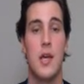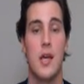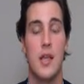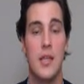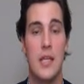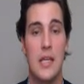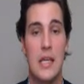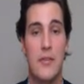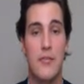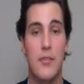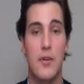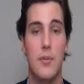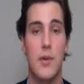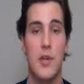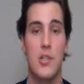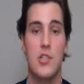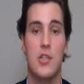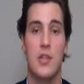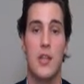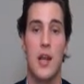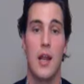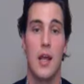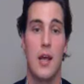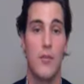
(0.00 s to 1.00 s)
the
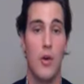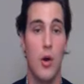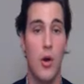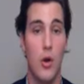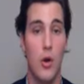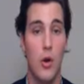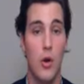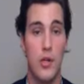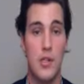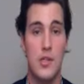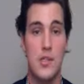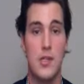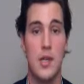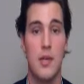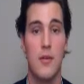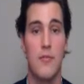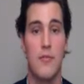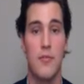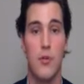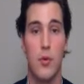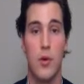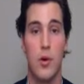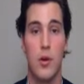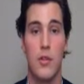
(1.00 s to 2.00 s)
information that I have already set
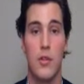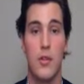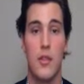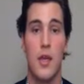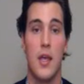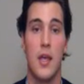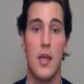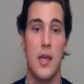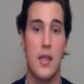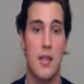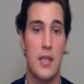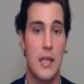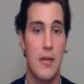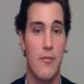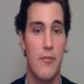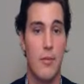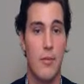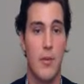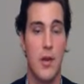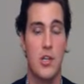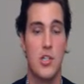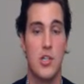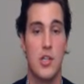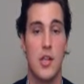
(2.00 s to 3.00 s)
forth and the
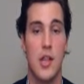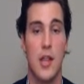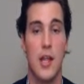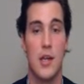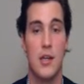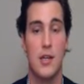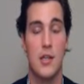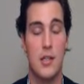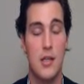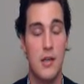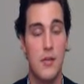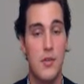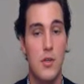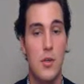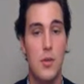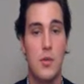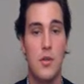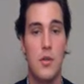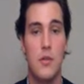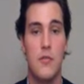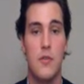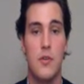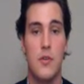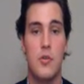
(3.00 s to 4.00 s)
information that I could give you in
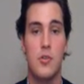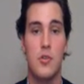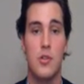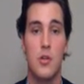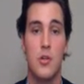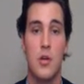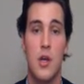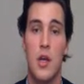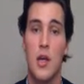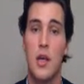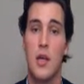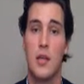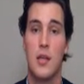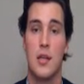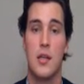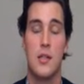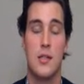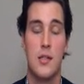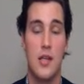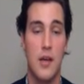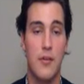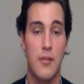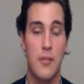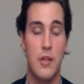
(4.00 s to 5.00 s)
the future can
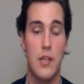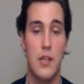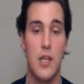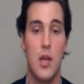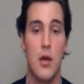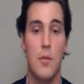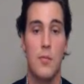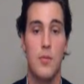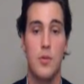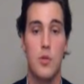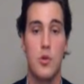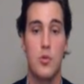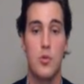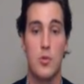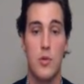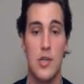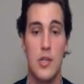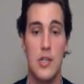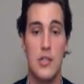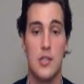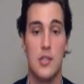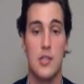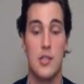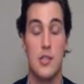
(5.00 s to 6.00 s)
definitely help you
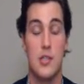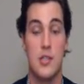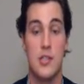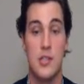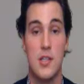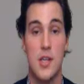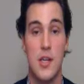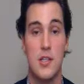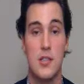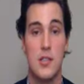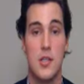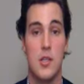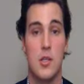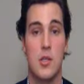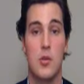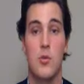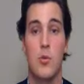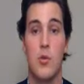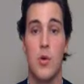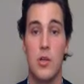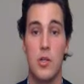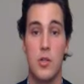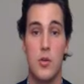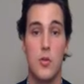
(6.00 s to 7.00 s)
reach the success that you
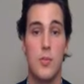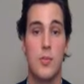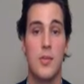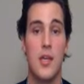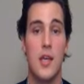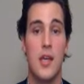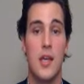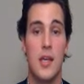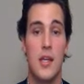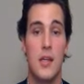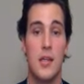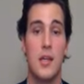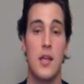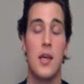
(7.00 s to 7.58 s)
want to obtain.